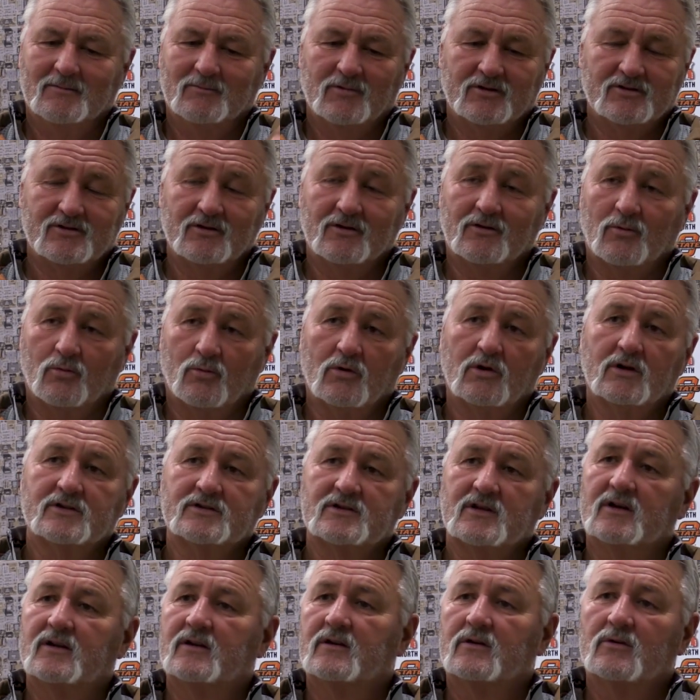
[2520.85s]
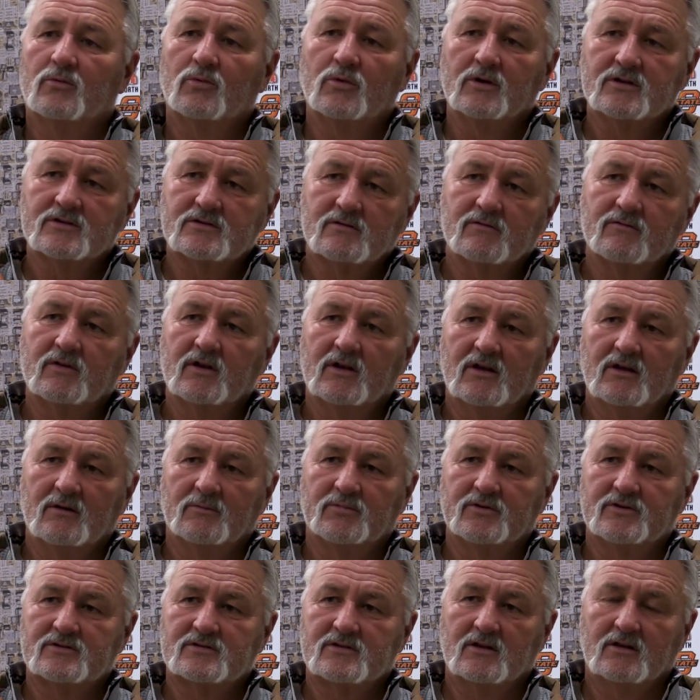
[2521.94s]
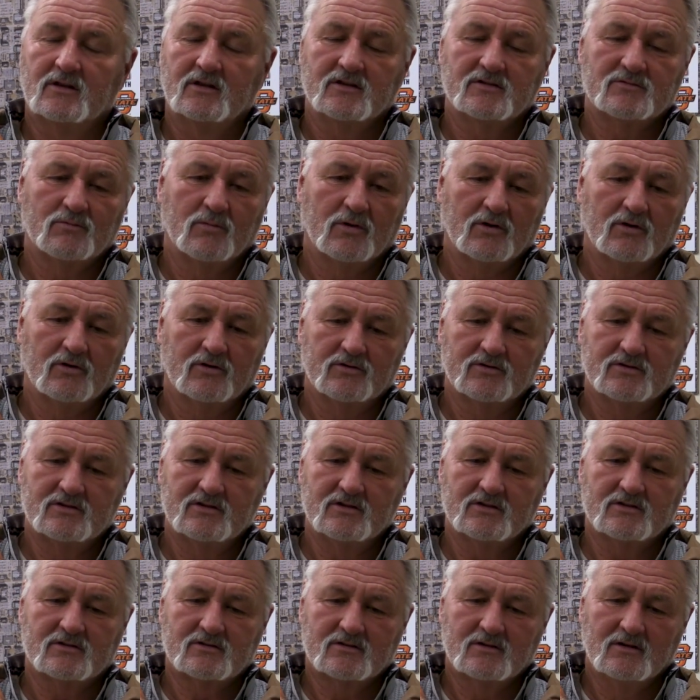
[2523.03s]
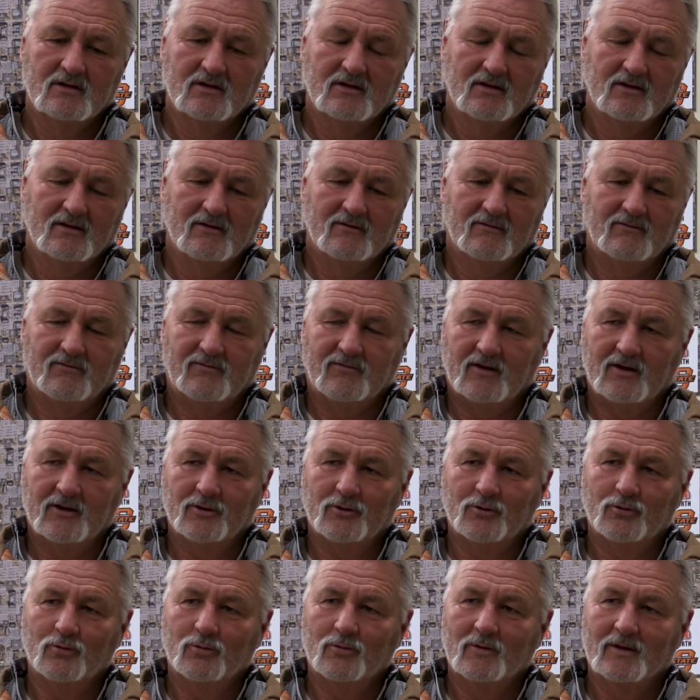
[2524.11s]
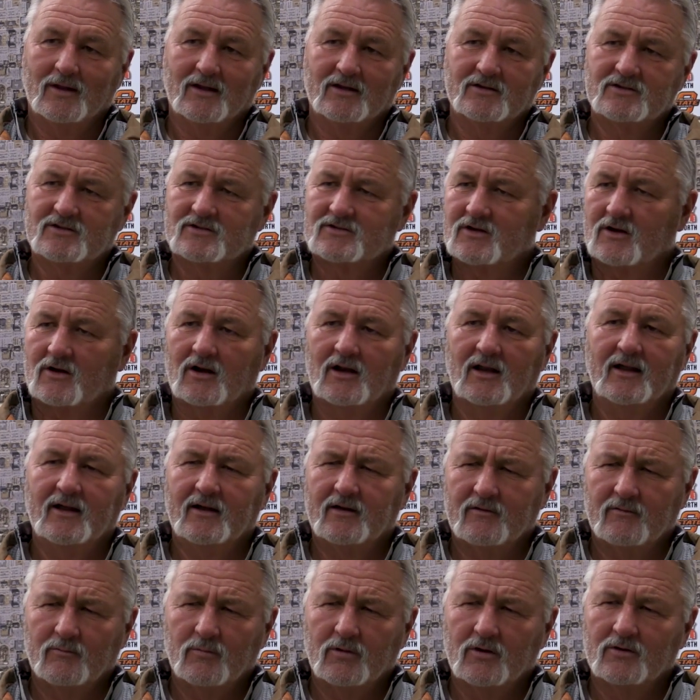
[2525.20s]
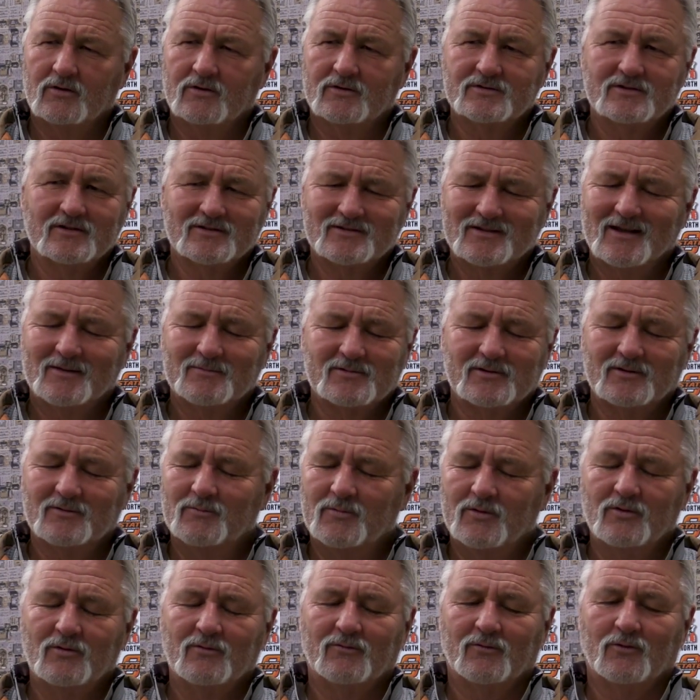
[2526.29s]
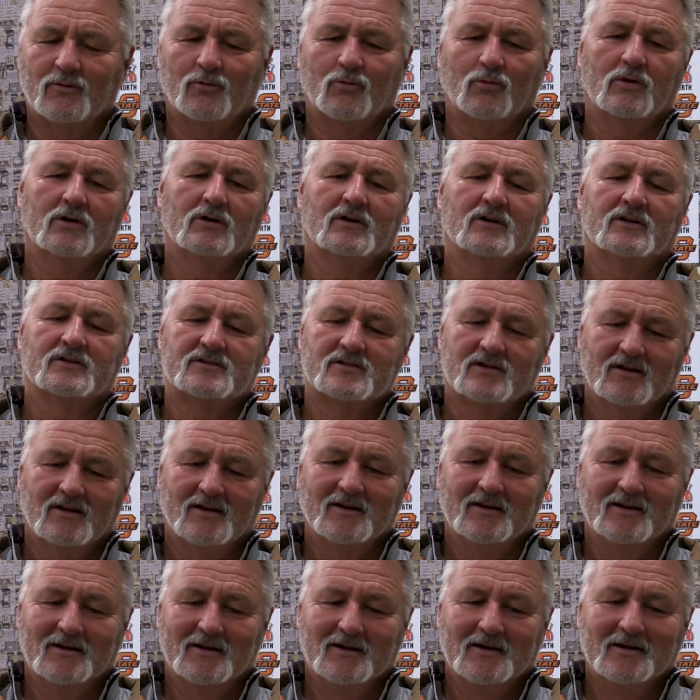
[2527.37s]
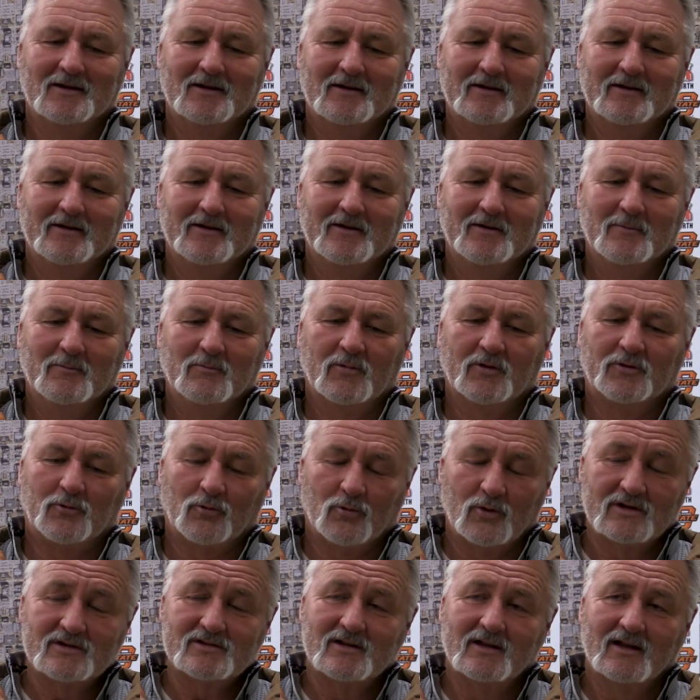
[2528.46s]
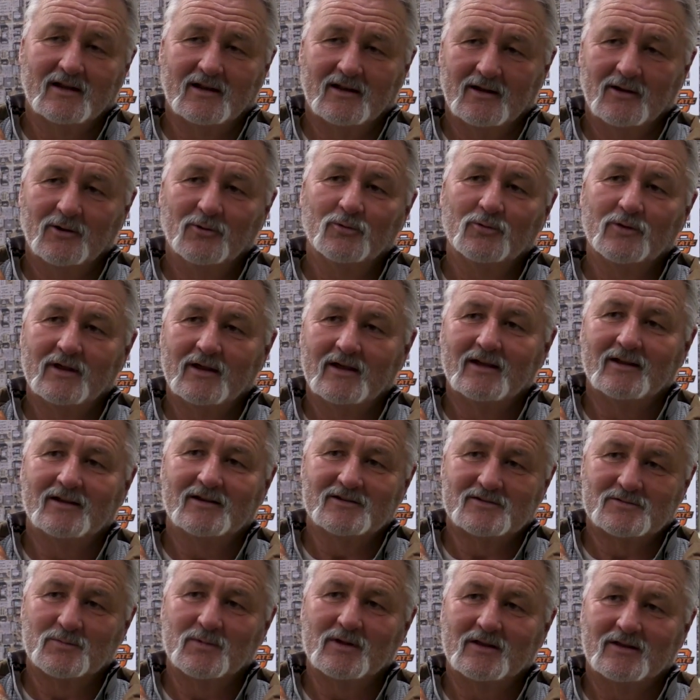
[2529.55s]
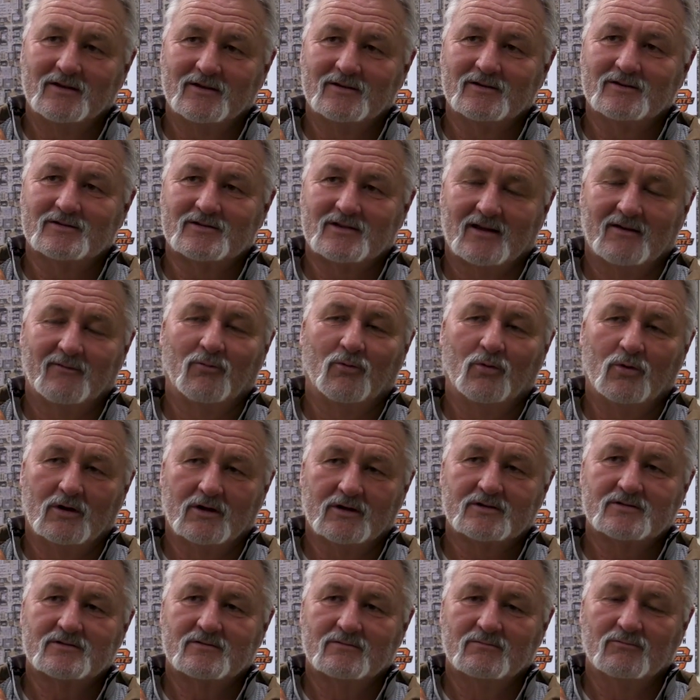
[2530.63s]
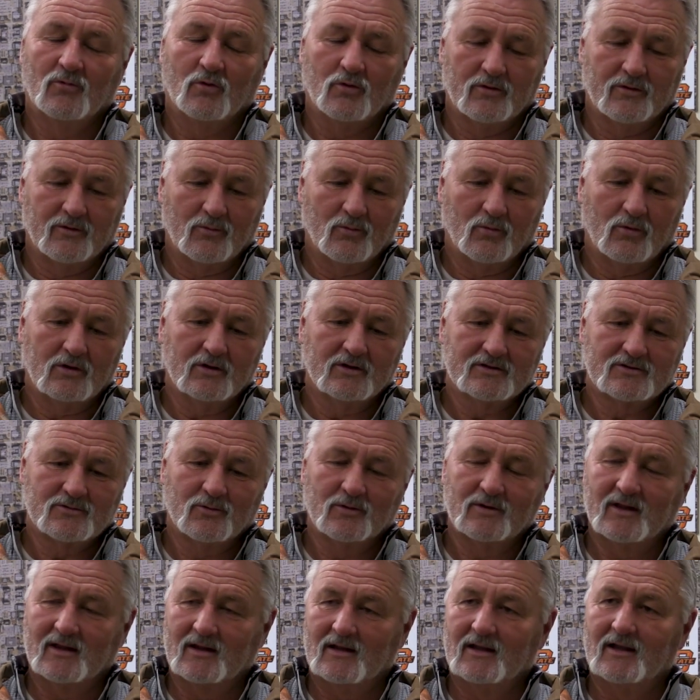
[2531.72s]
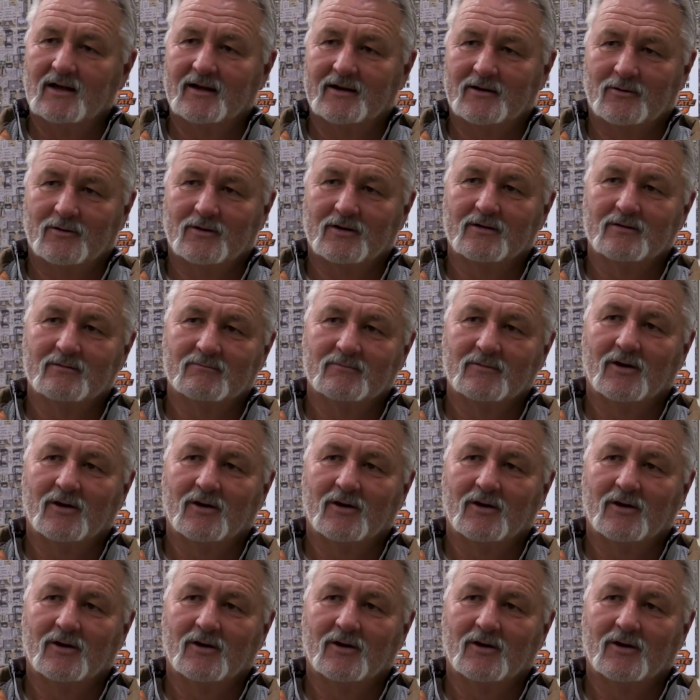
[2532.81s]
but you can watch out here west of campus, and these birds just flow, and it's just a cloud of birds. It's actually beautiful to watch. But the reason I know that is because I've watched more than once when they light on